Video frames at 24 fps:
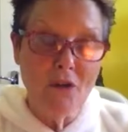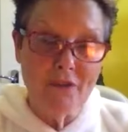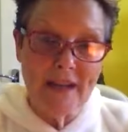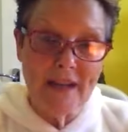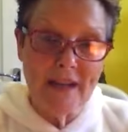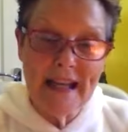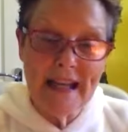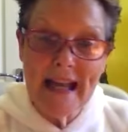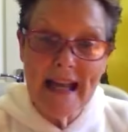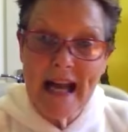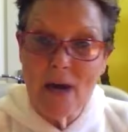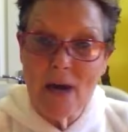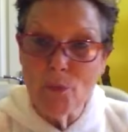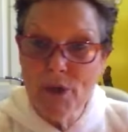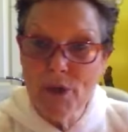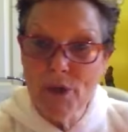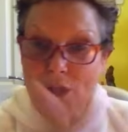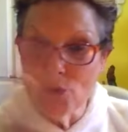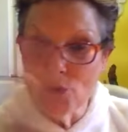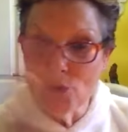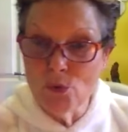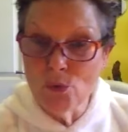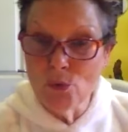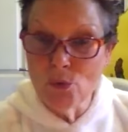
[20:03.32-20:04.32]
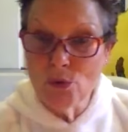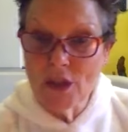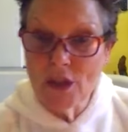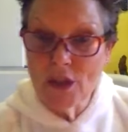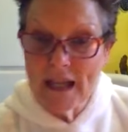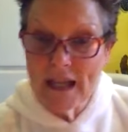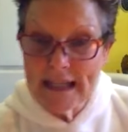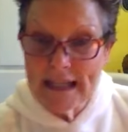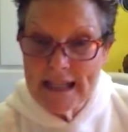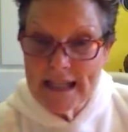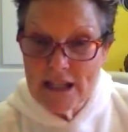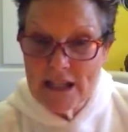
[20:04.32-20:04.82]
it, and we can all
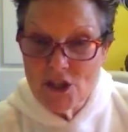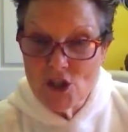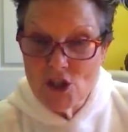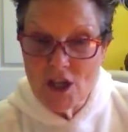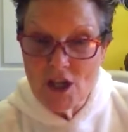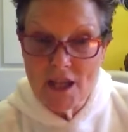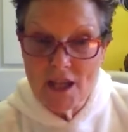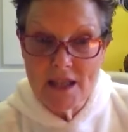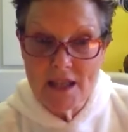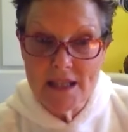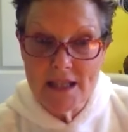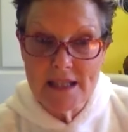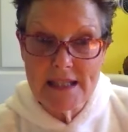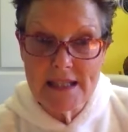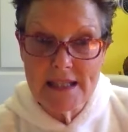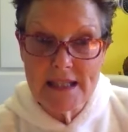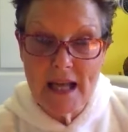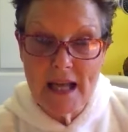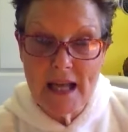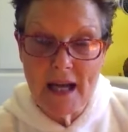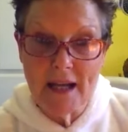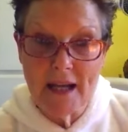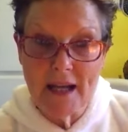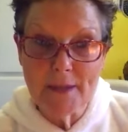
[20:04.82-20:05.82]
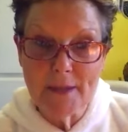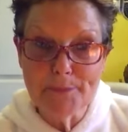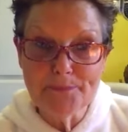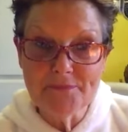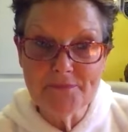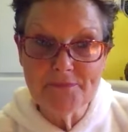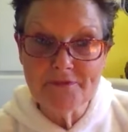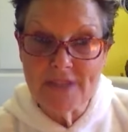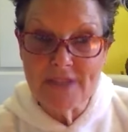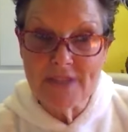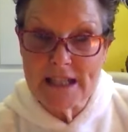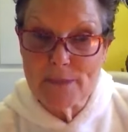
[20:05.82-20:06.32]
like each other's
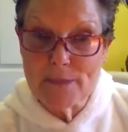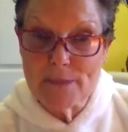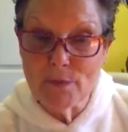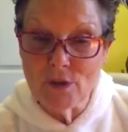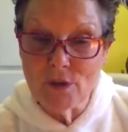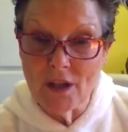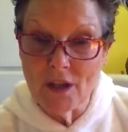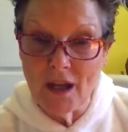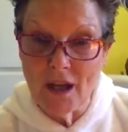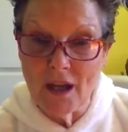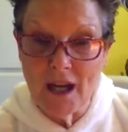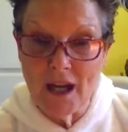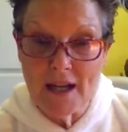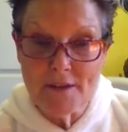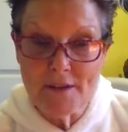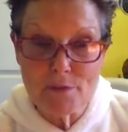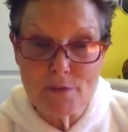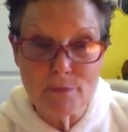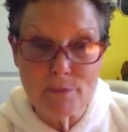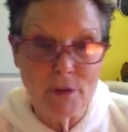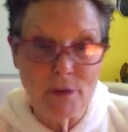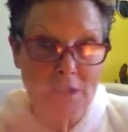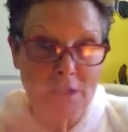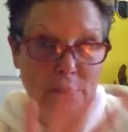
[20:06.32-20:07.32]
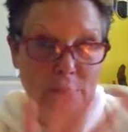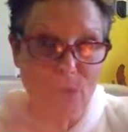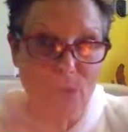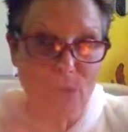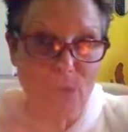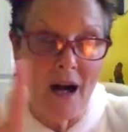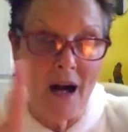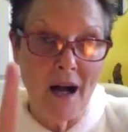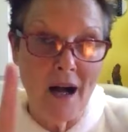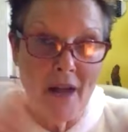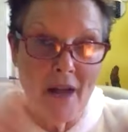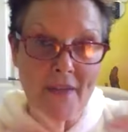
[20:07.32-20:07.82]
Facebook lives, put a little
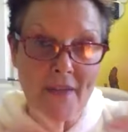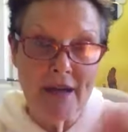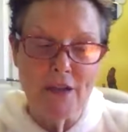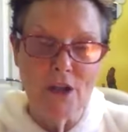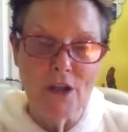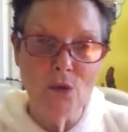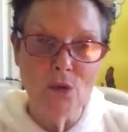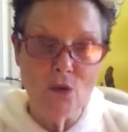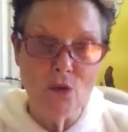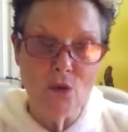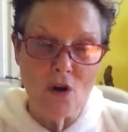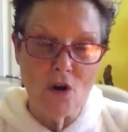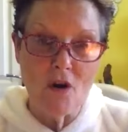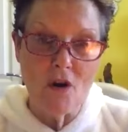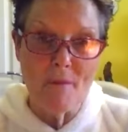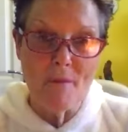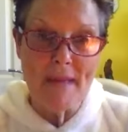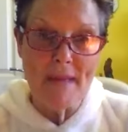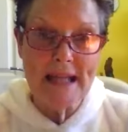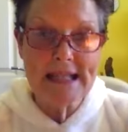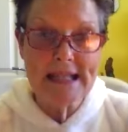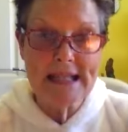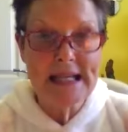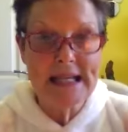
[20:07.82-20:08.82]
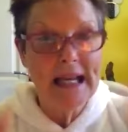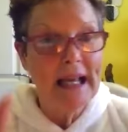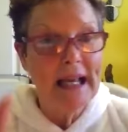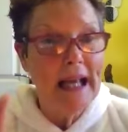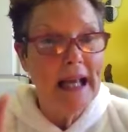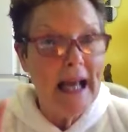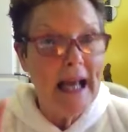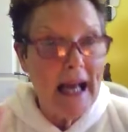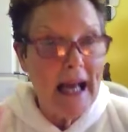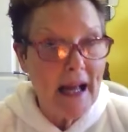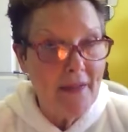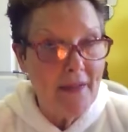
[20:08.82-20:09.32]
heart there, and a little comment,
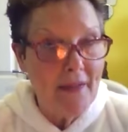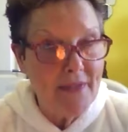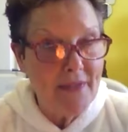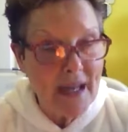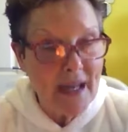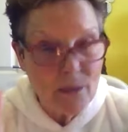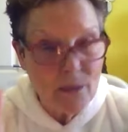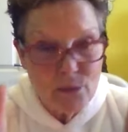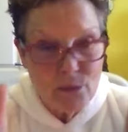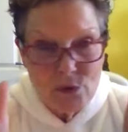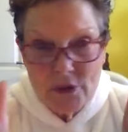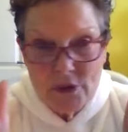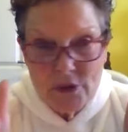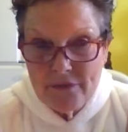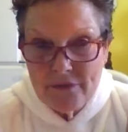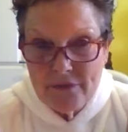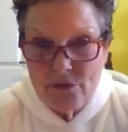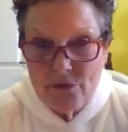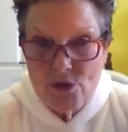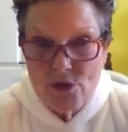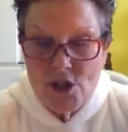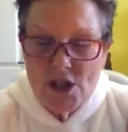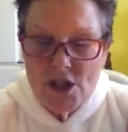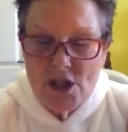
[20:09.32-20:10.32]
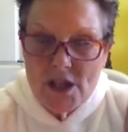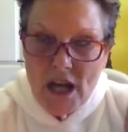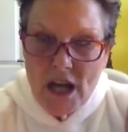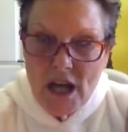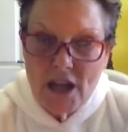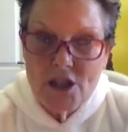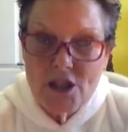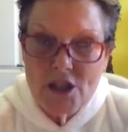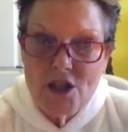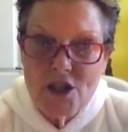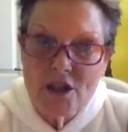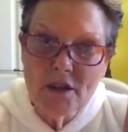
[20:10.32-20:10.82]
and that will give you
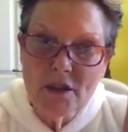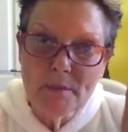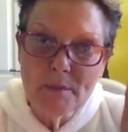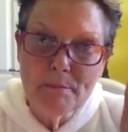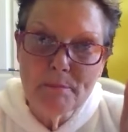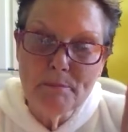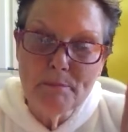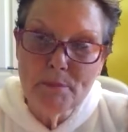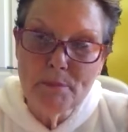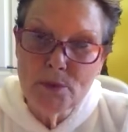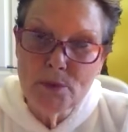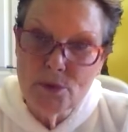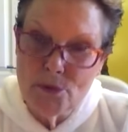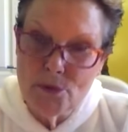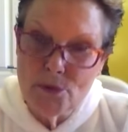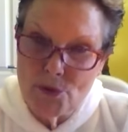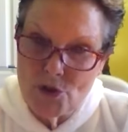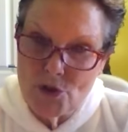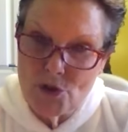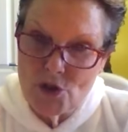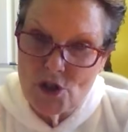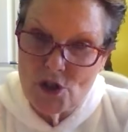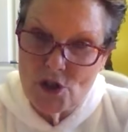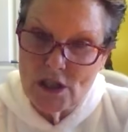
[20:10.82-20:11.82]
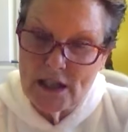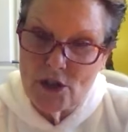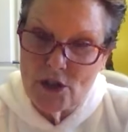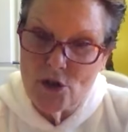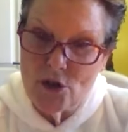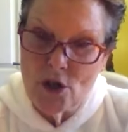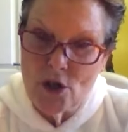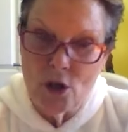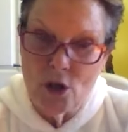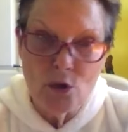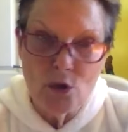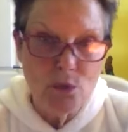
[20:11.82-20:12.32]
such a boost, you
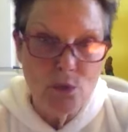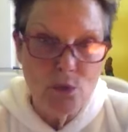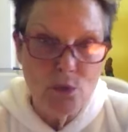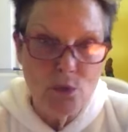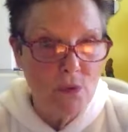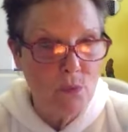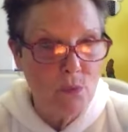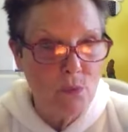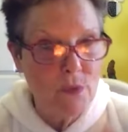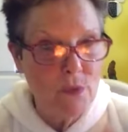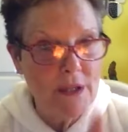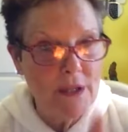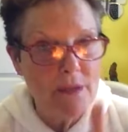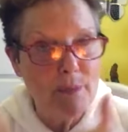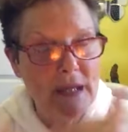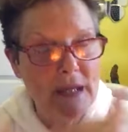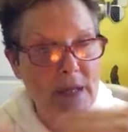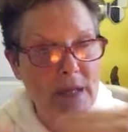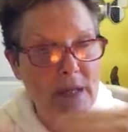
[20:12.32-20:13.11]
know, with people